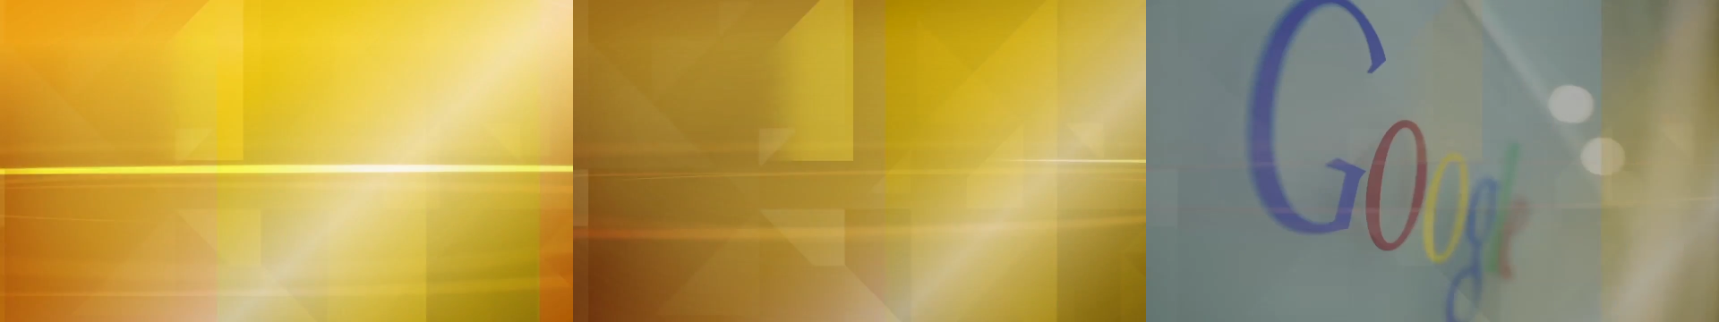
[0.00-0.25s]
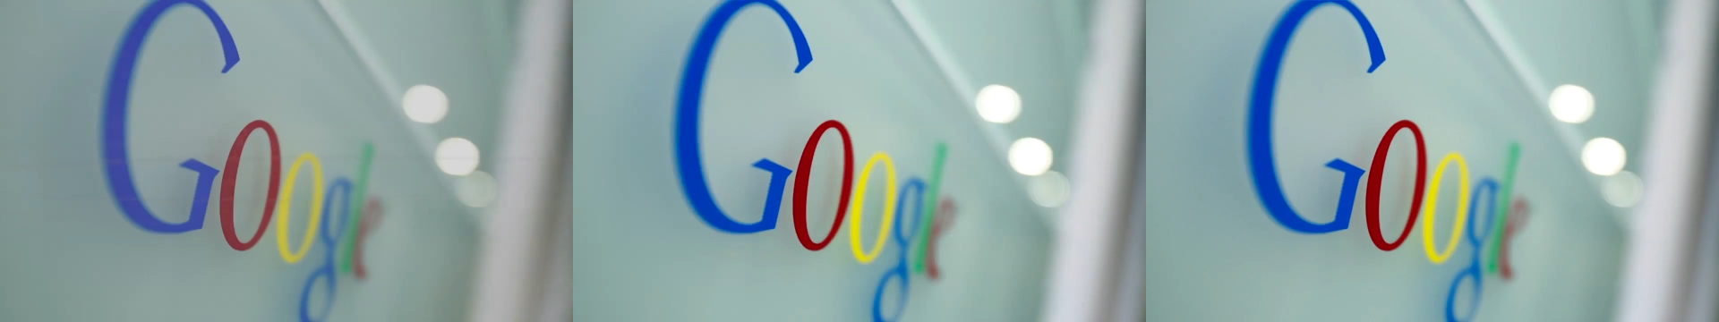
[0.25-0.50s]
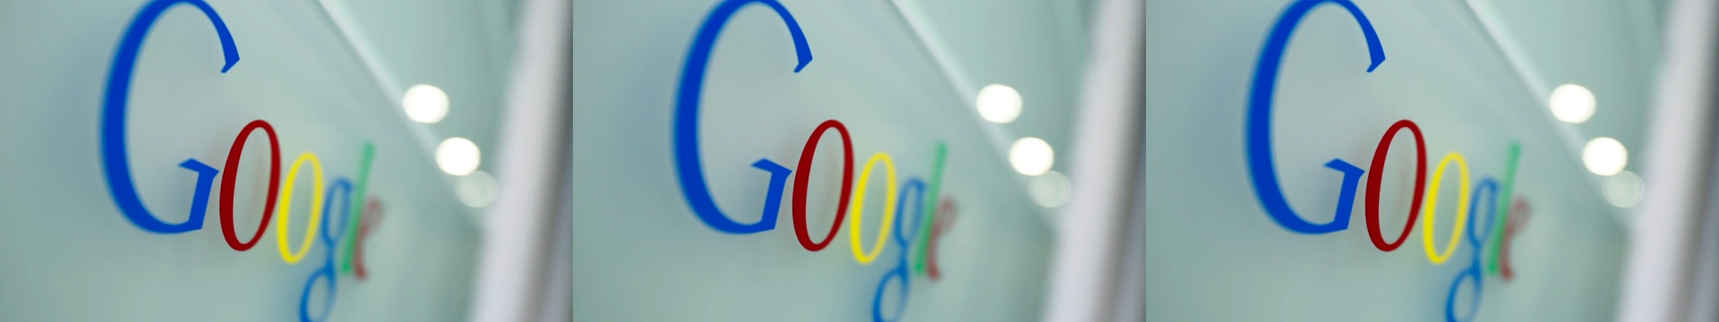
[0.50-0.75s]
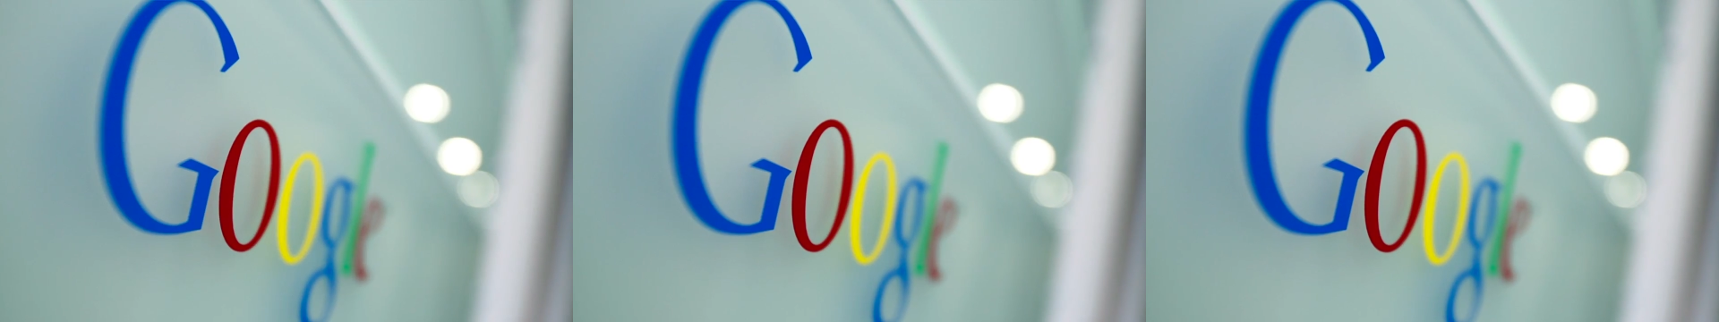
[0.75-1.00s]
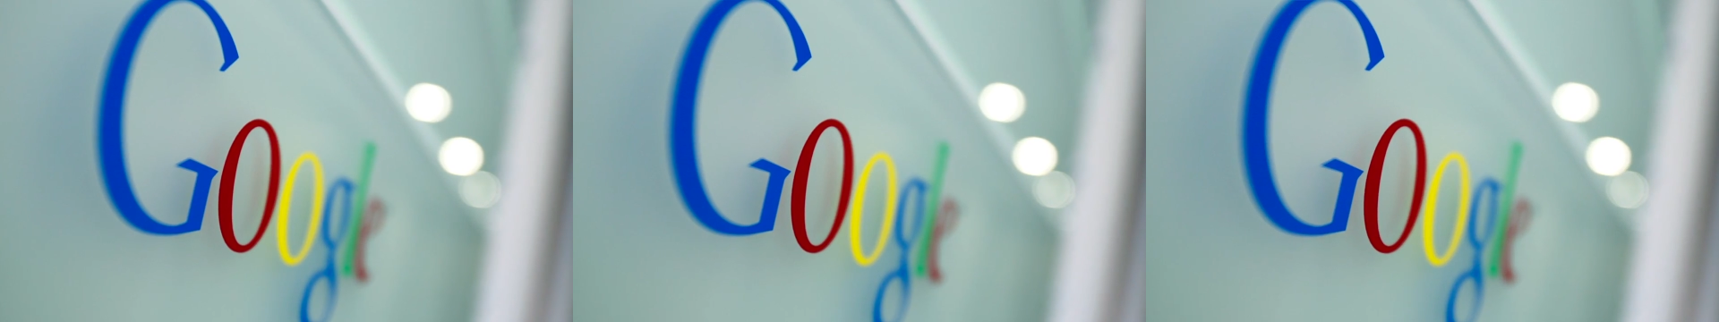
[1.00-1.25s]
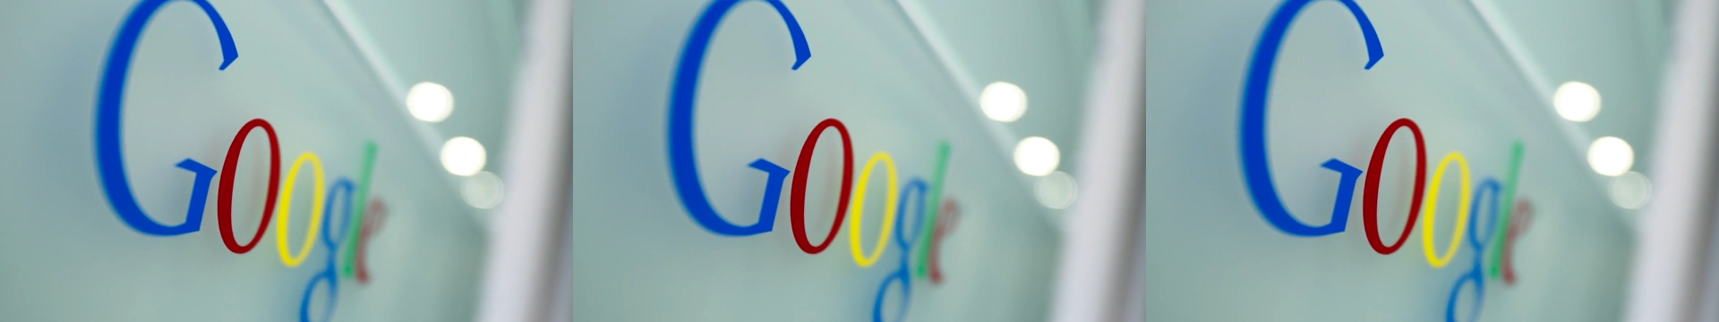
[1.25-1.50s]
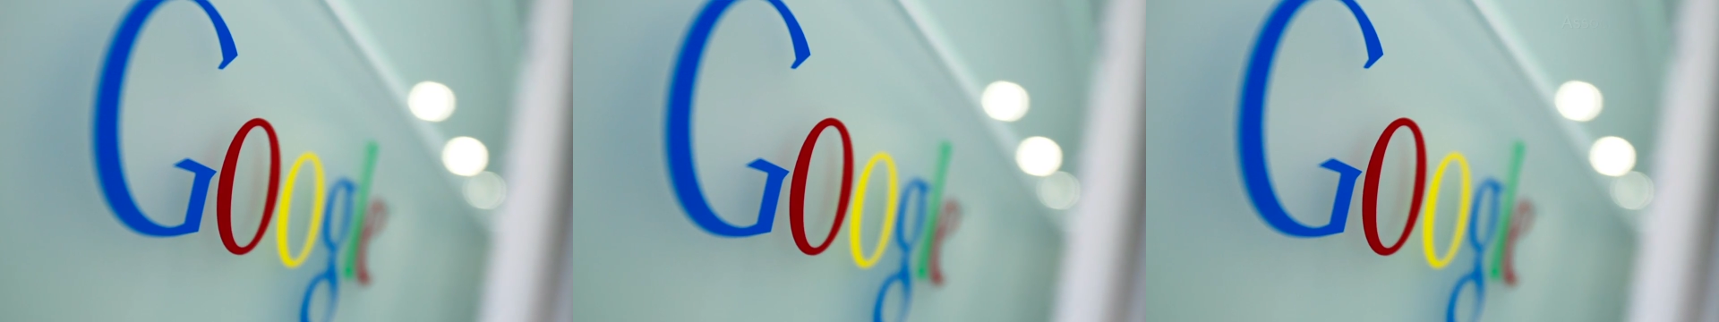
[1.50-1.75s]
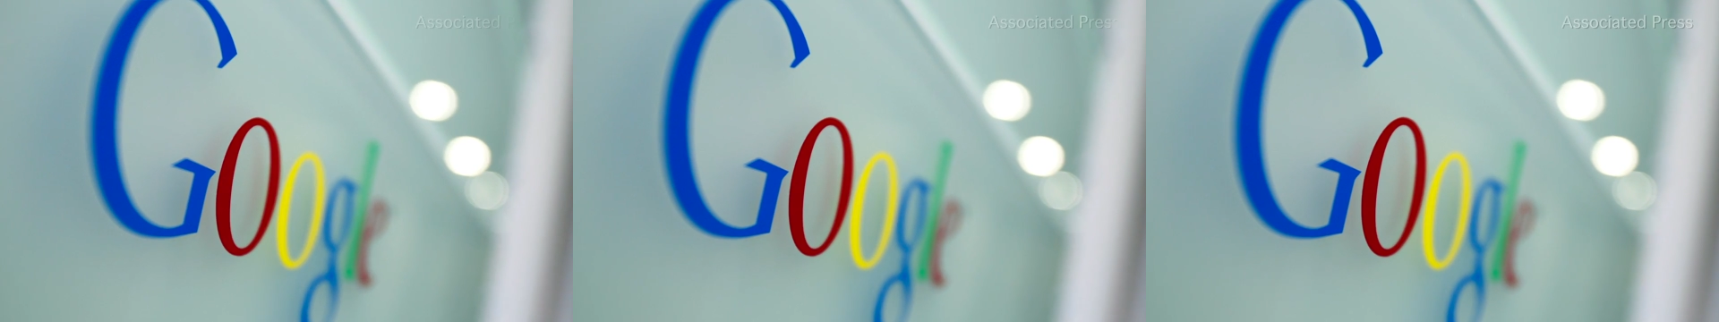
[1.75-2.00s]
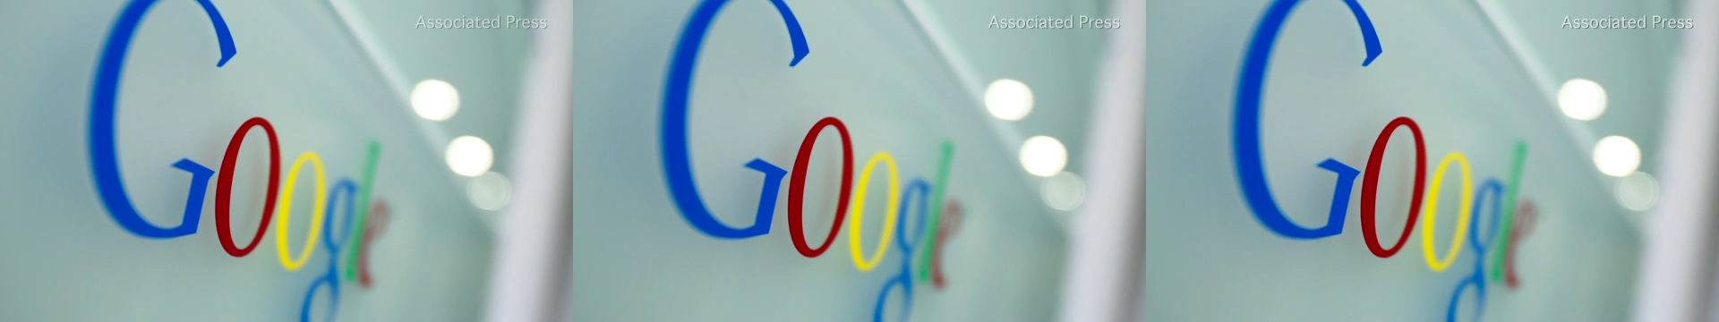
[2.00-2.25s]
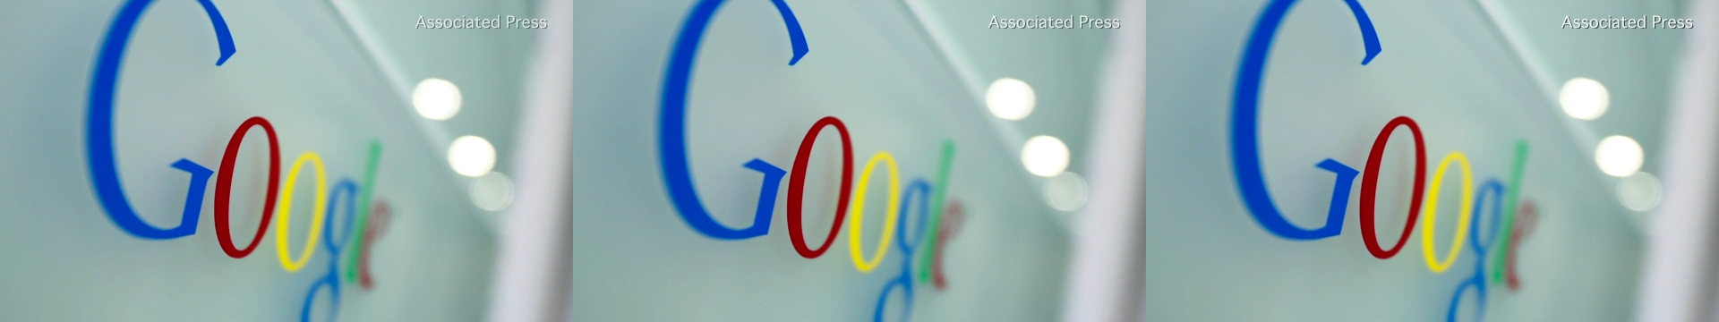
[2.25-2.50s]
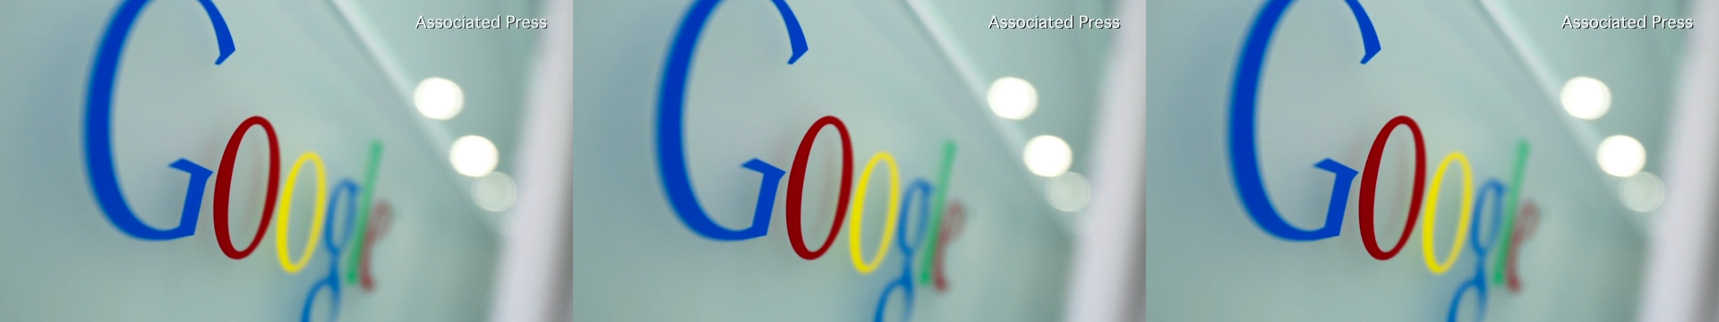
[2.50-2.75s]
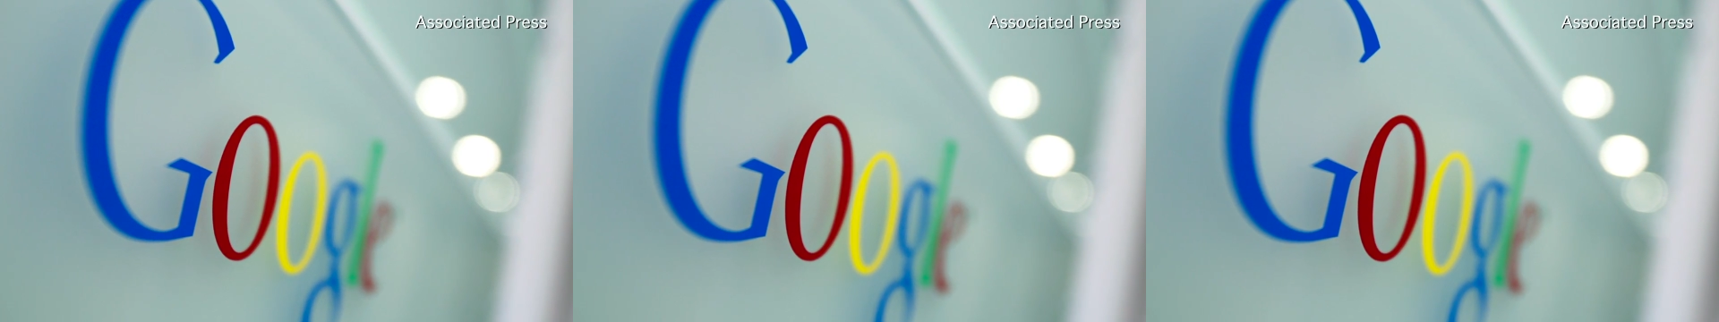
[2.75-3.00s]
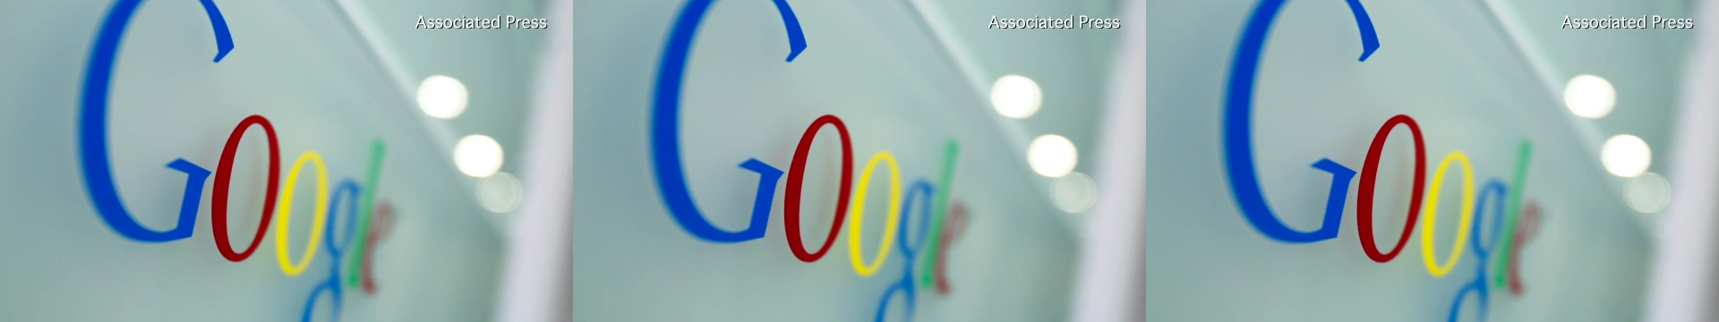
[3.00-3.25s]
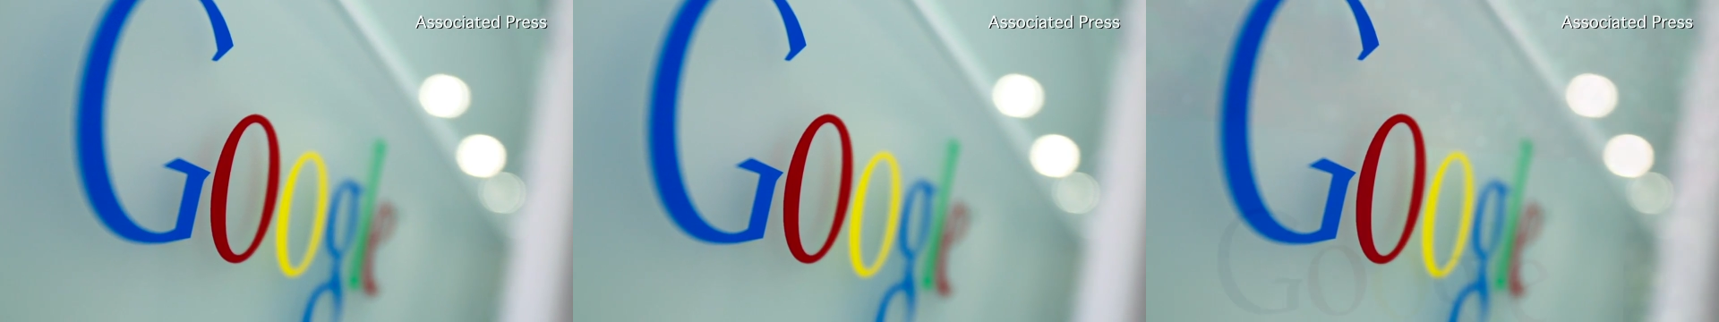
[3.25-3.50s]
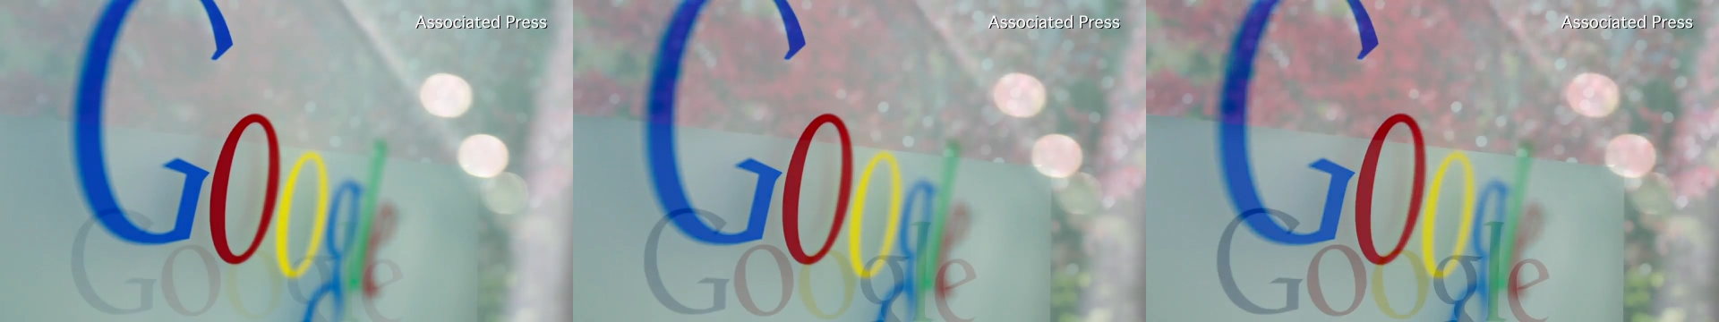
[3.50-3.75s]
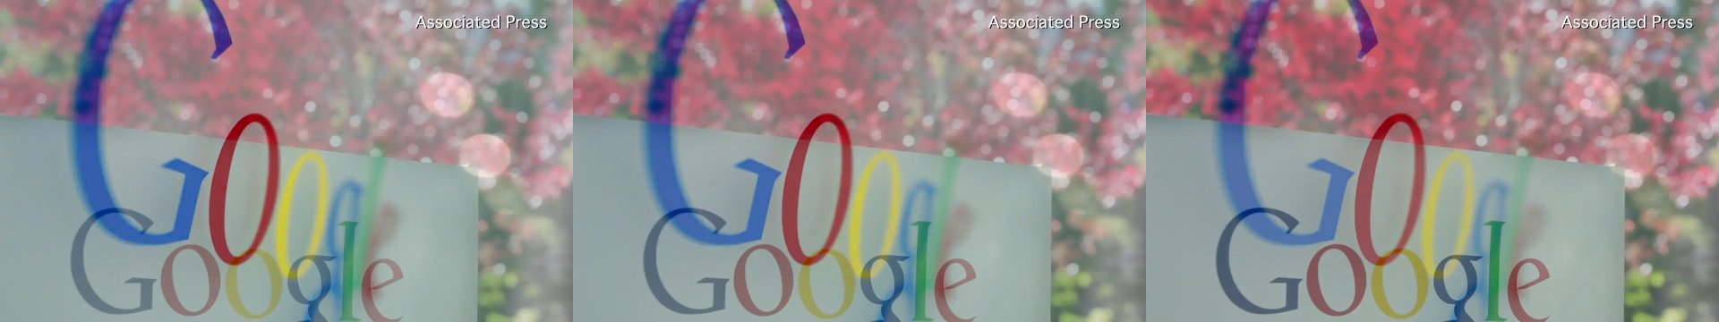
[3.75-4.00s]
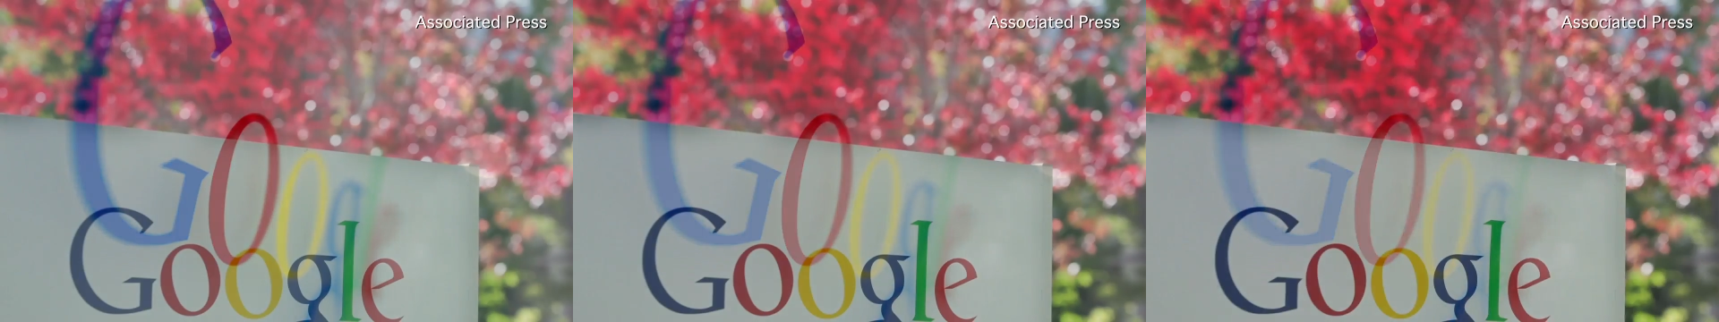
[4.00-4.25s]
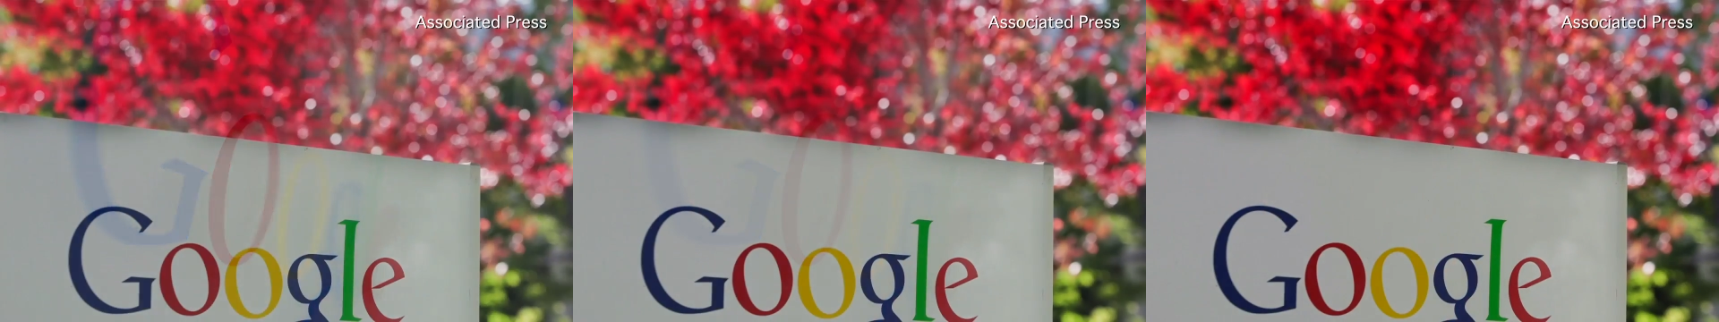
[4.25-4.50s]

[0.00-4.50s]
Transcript: (no speaker visible)